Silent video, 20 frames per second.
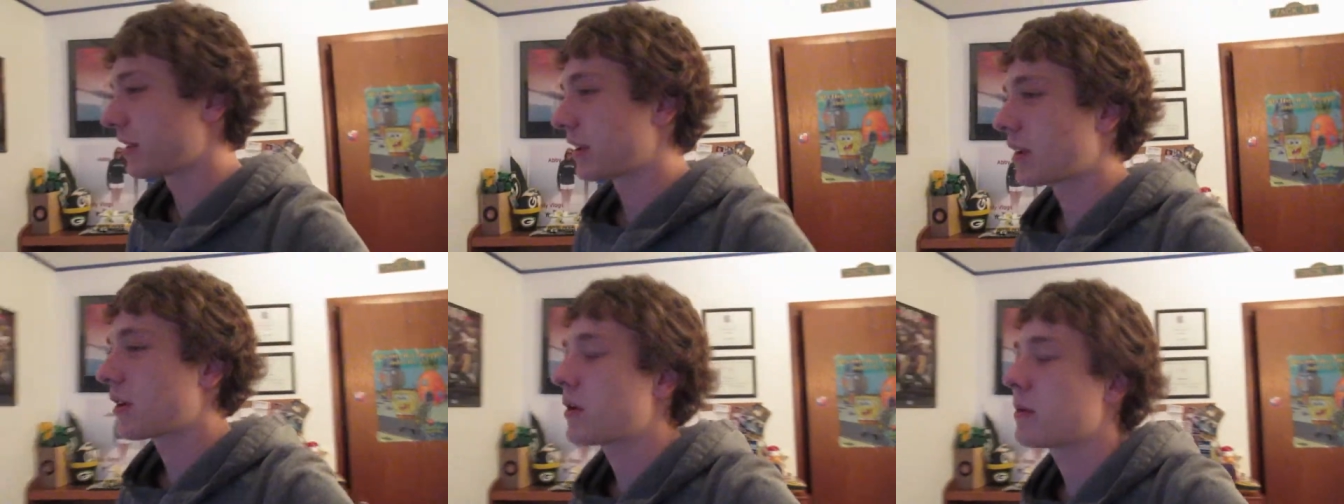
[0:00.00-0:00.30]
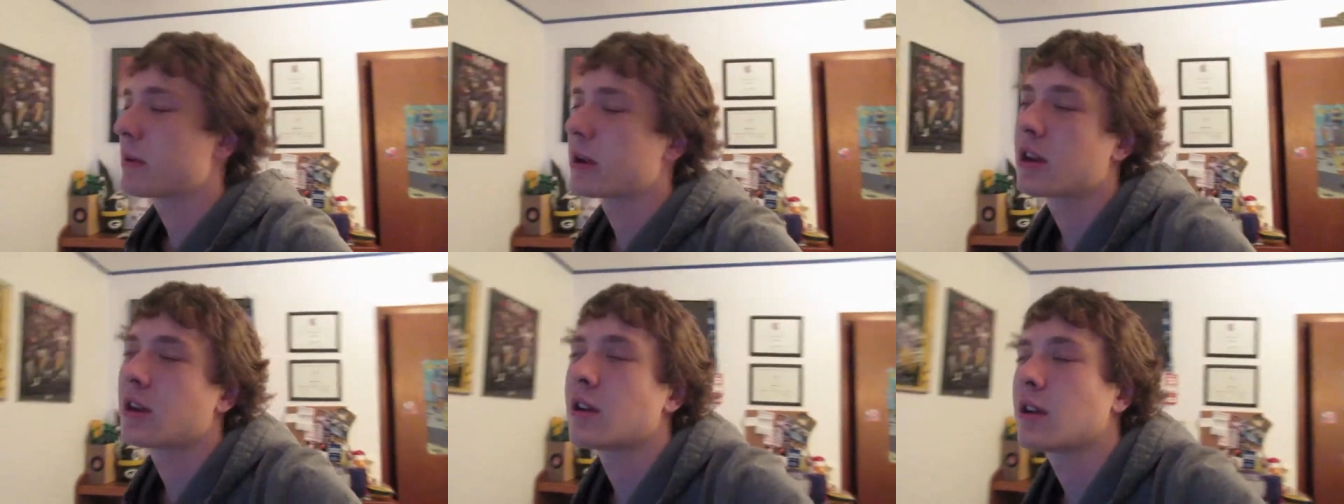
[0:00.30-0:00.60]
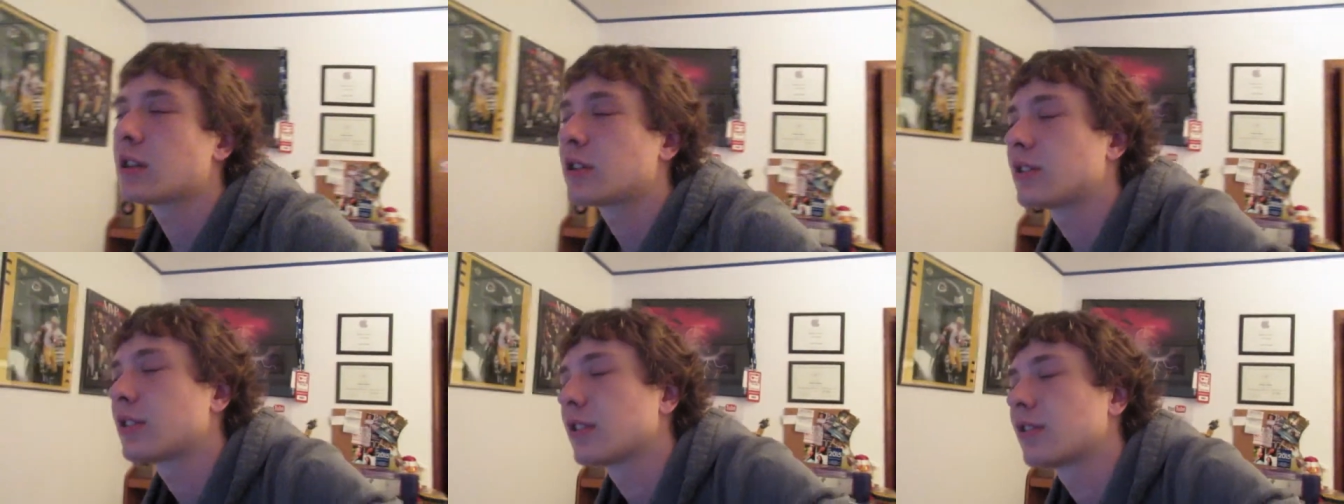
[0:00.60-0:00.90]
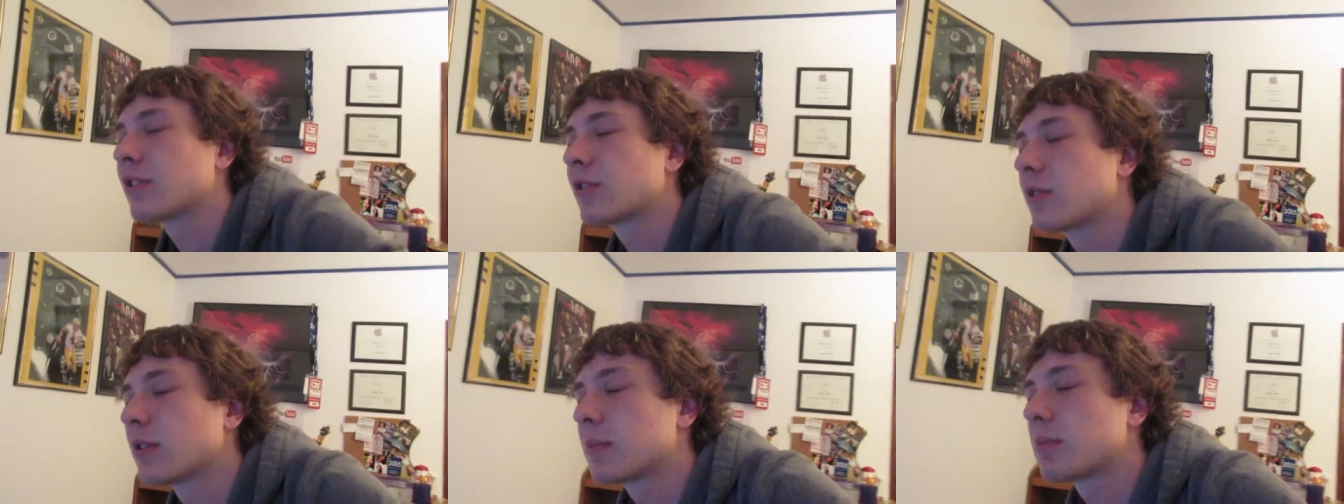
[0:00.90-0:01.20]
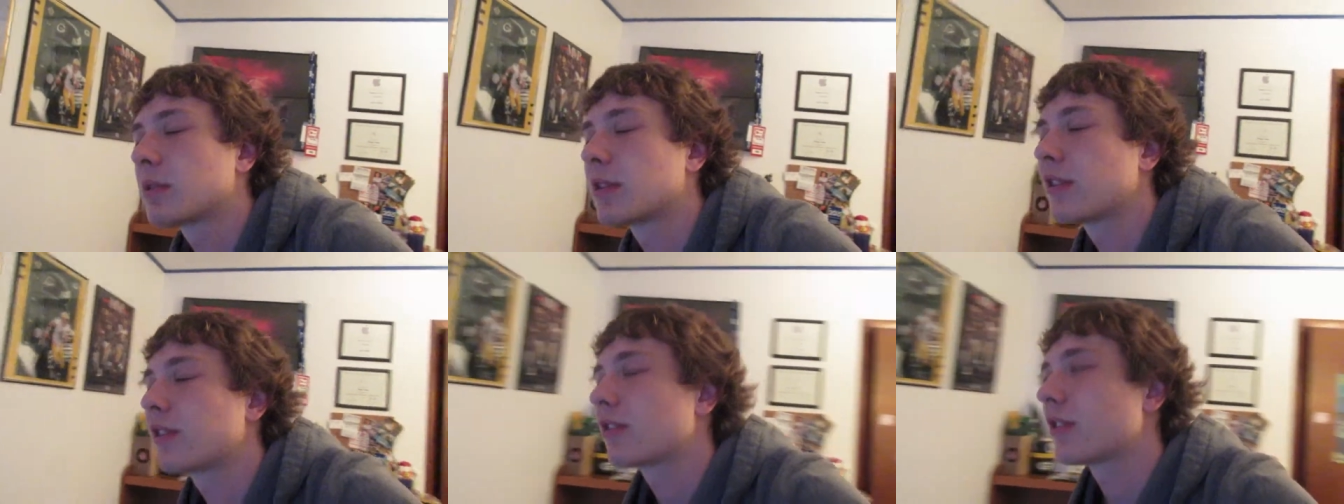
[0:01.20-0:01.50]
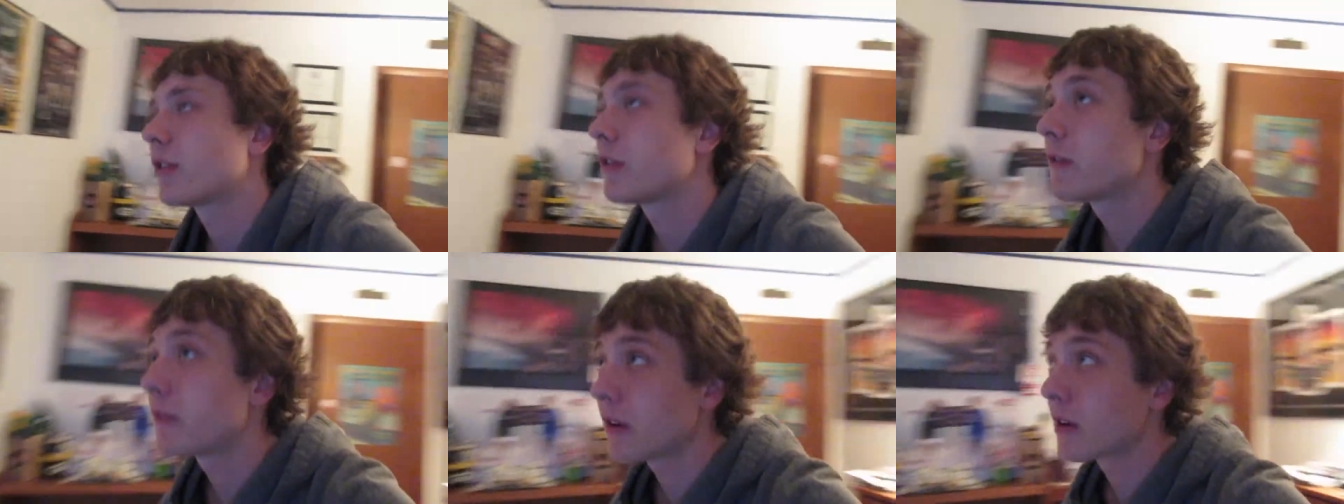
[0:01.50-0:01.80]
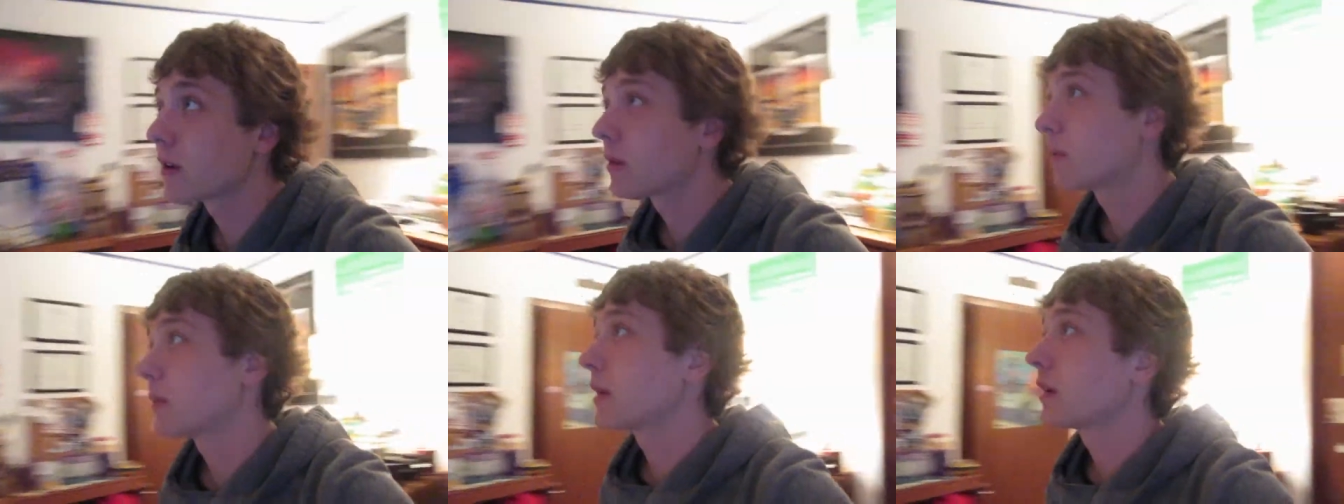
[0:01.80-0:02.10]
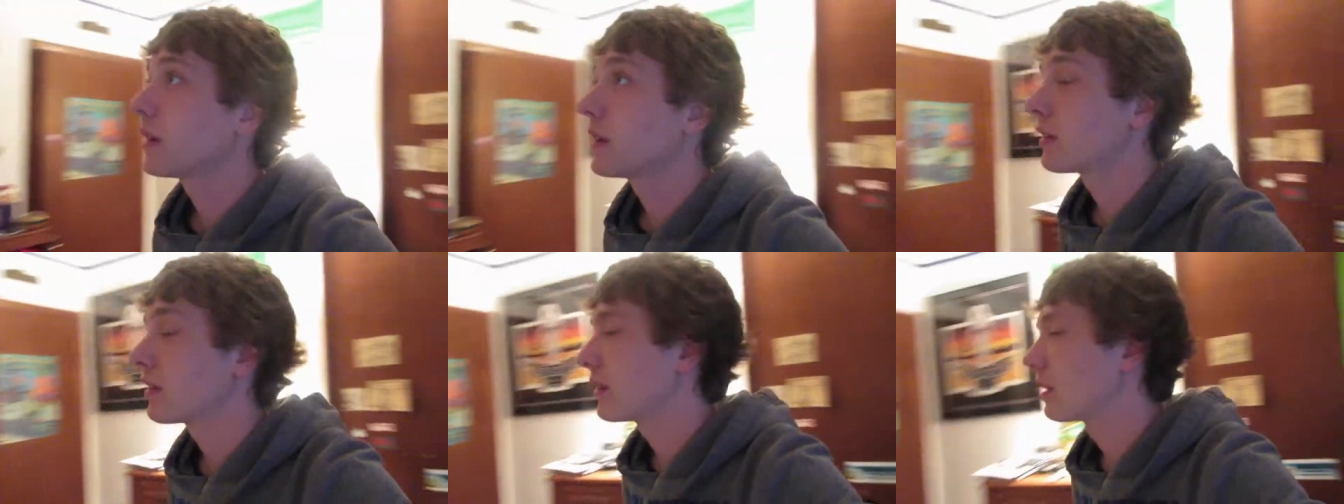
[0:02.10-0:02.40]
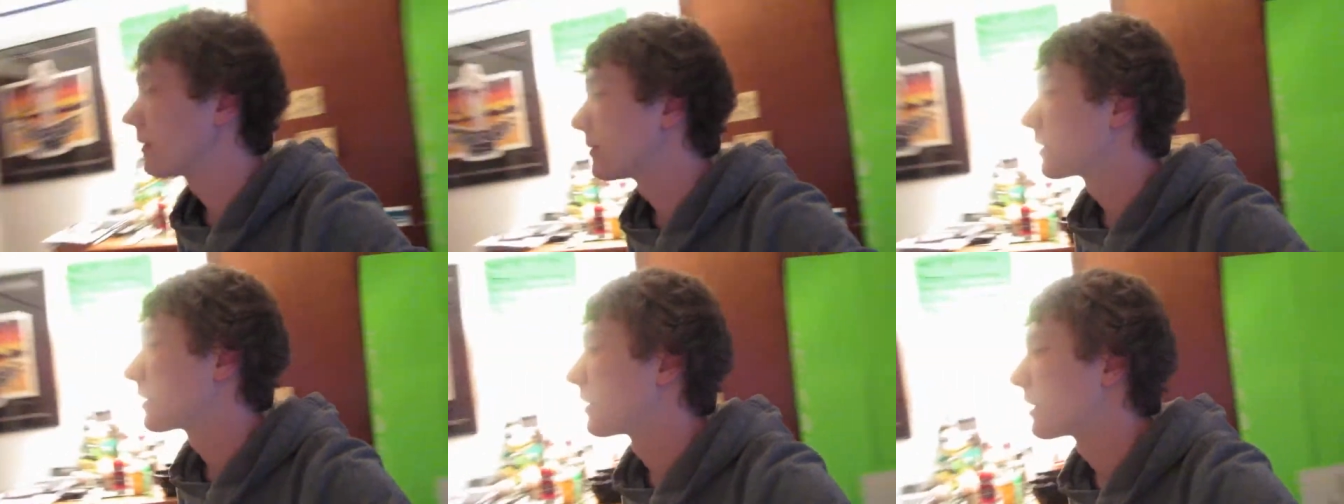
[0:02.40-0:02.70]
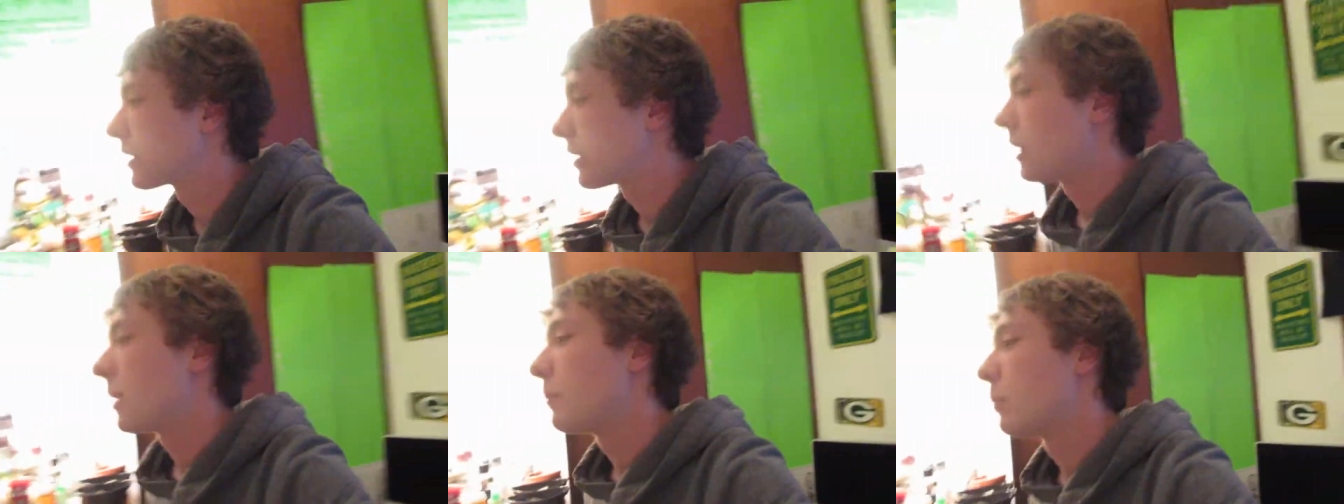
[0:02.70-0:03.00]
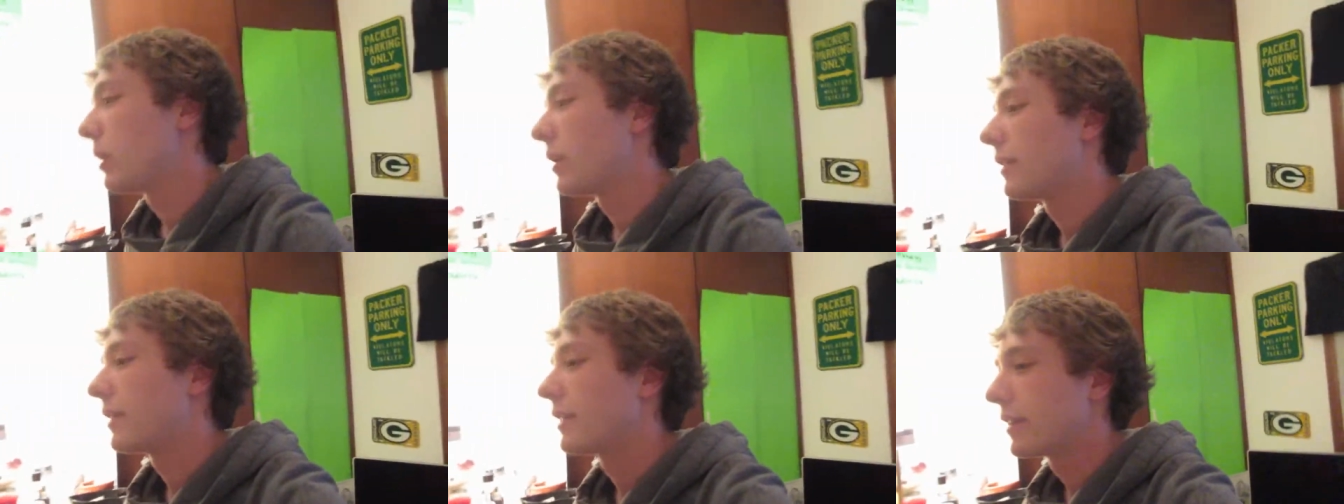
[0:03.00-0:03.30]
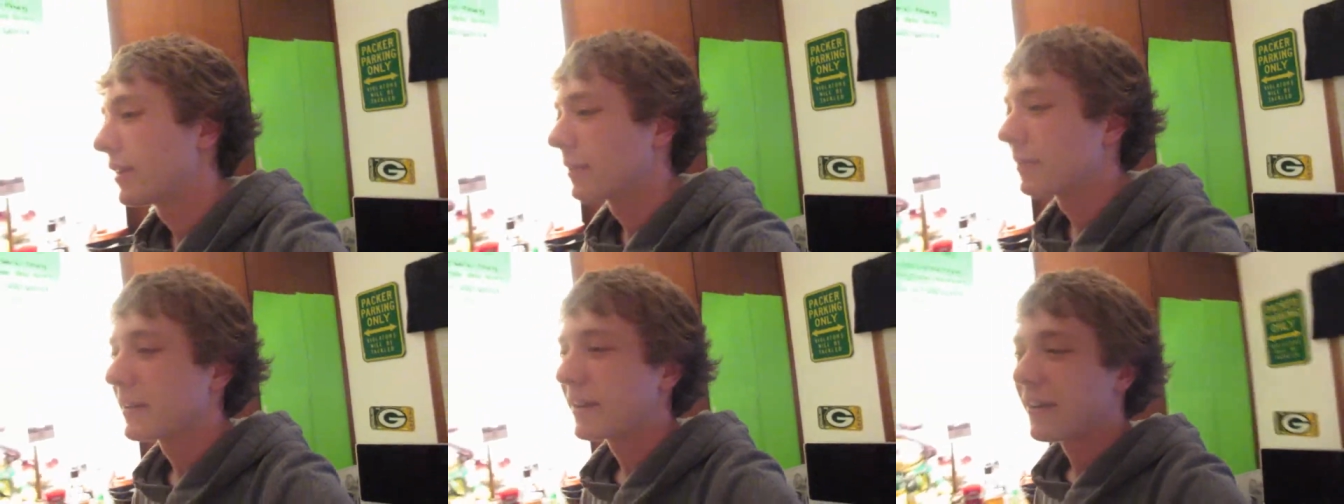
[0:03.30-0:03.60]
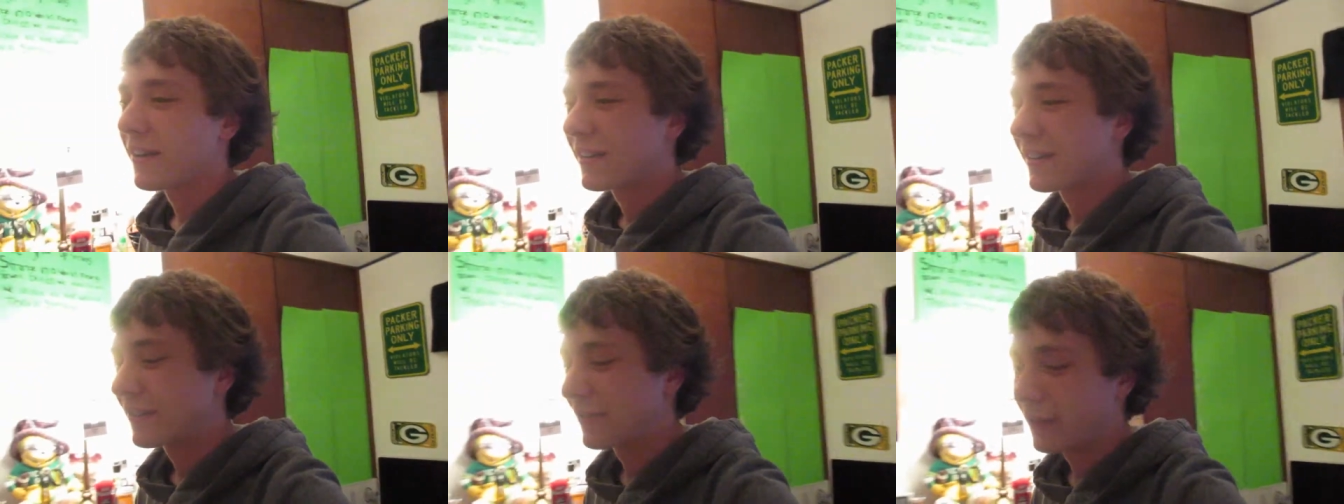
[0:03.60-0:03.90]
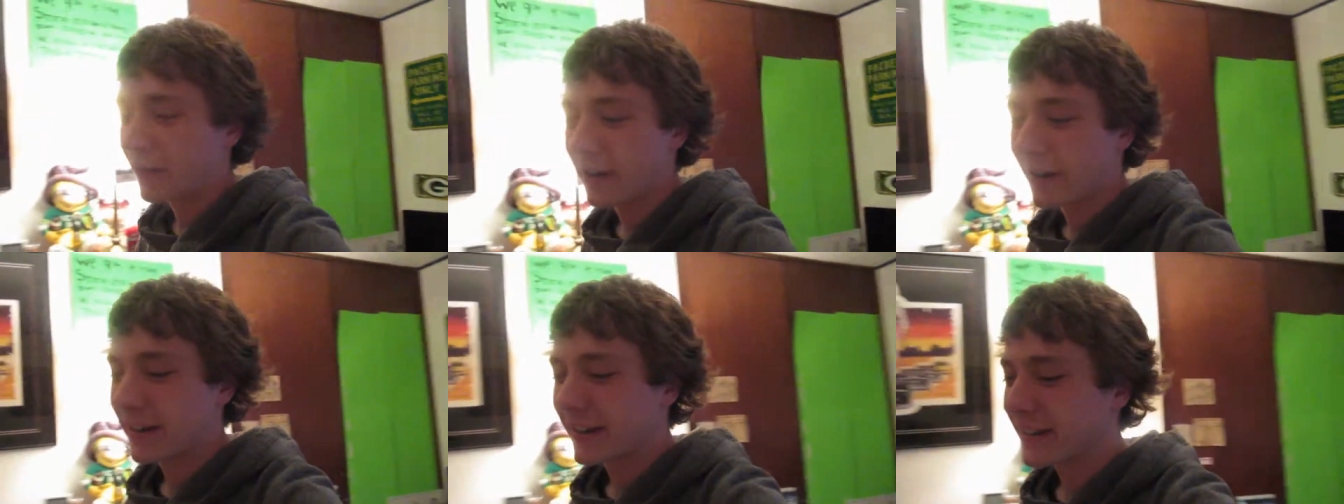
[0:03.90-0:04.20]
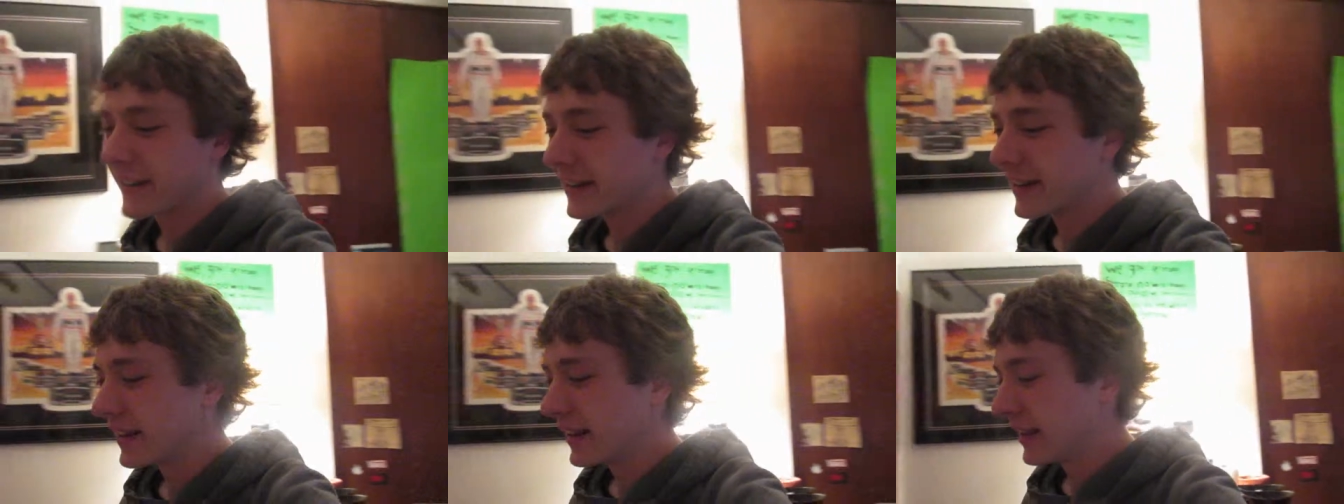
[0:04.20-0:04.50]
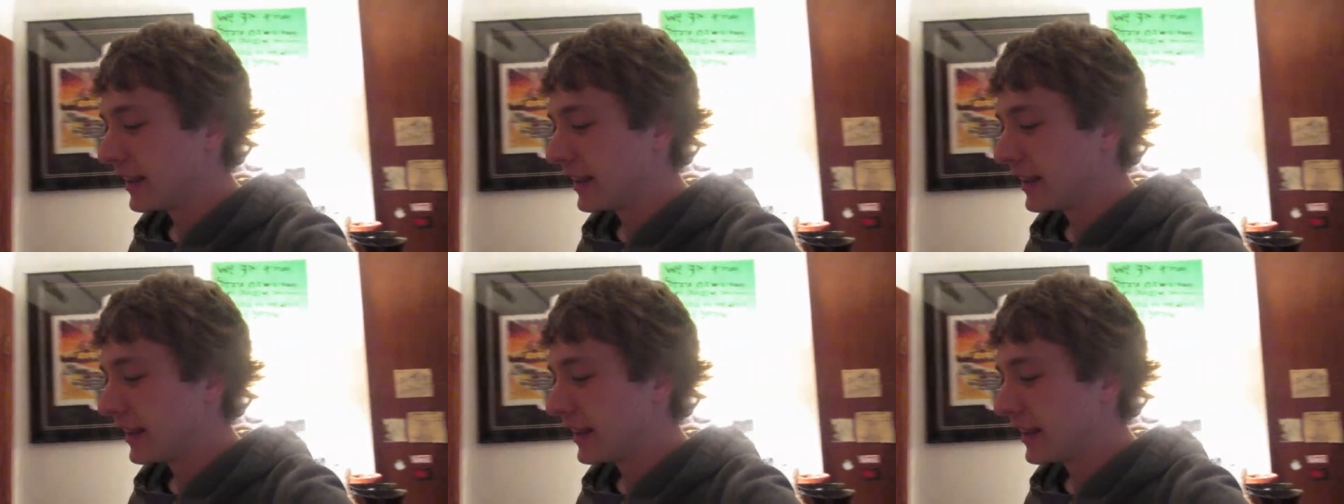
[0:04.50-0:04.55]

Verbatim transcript: I was like, oh my gosh, the script, it's so far away, it's never gonna come. Well, here we are, Friday.